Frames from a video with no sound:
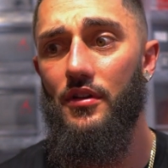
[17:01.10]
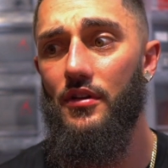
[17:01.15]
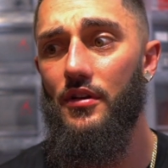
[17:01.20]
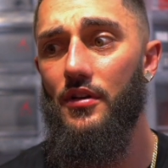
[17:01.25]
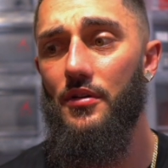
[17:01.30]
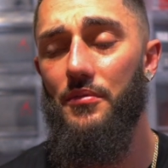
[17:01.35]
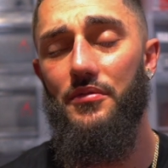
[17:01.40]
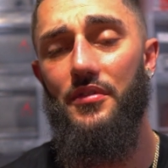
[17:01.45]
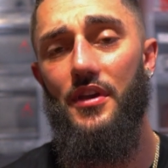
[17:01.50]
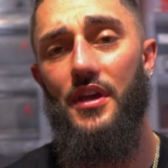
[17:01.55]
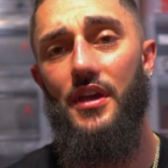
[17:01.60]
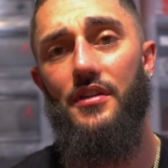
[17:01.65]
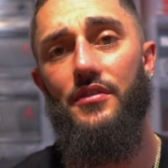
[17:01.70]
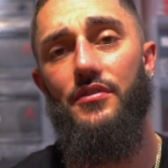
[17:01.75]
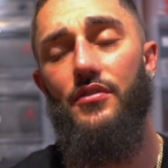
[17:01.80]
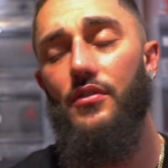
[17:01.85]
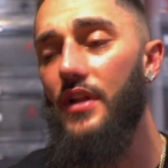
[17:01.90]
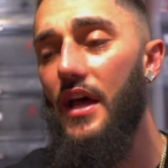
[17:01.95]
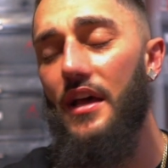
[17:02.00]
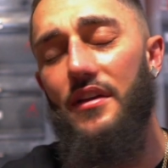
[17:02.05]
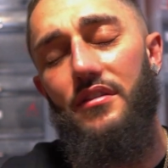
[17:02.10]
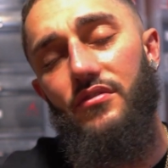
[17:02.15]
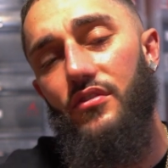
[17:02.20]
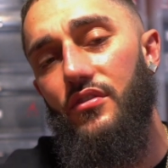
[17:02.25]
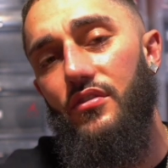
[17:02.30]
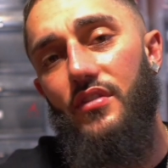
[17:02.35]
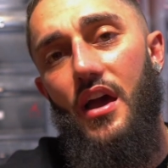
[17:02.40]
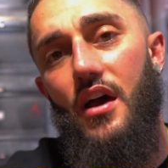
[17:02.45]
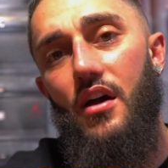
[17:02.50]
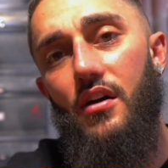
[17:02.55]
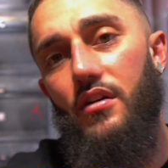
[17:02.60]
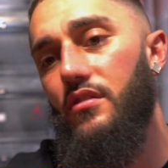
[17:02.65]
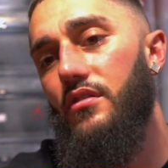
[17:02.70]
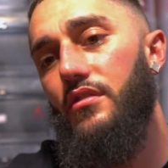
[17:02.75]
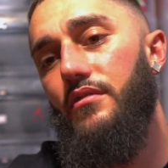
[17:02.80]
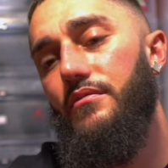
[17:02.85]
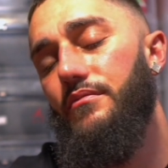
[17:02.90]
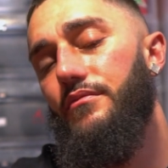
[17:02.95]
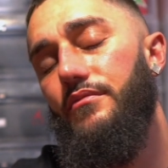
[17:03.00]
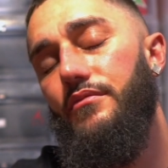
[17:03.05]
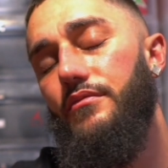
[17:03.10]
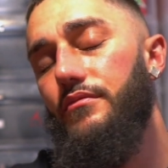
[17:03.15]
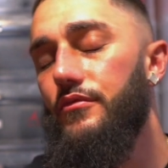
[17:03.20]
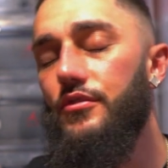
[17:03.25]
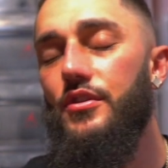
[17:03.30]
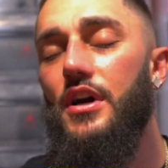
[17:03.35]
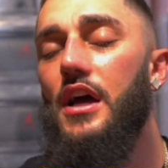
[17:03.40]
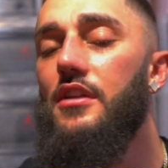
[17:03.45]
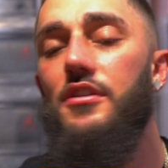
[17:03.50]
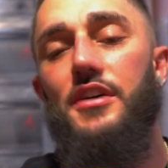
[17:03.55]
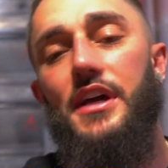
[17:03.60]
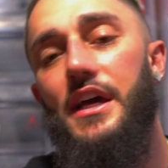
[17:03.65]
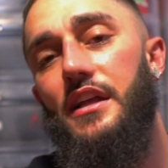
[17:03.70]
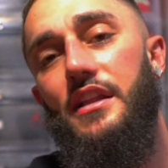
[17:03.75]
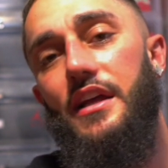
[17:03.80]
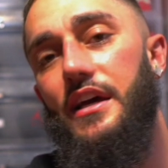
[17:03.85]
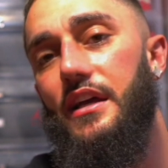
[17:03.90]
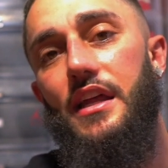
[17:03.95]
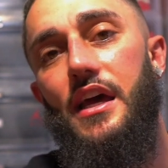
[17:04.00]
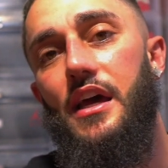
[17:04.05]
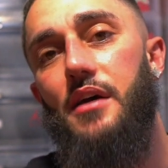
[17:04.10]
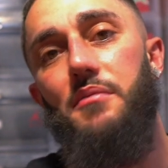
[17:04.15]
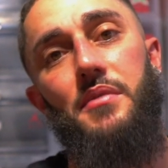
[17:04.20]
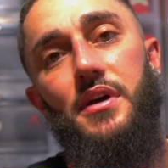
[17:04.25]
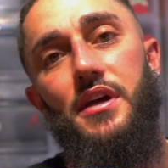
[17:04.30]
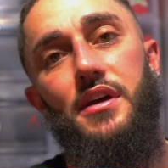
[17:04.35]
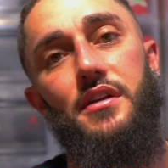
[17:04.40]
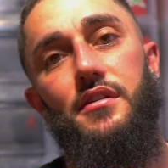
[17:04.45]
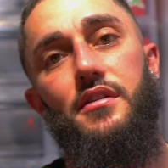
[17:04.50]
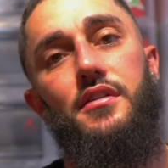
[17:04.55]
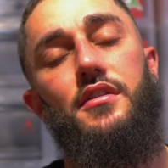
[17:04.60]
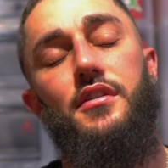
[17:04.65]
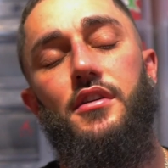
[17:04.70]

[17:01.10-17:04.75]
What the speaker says: You know what I'm saying? So that's just how you got to look at it like that, man.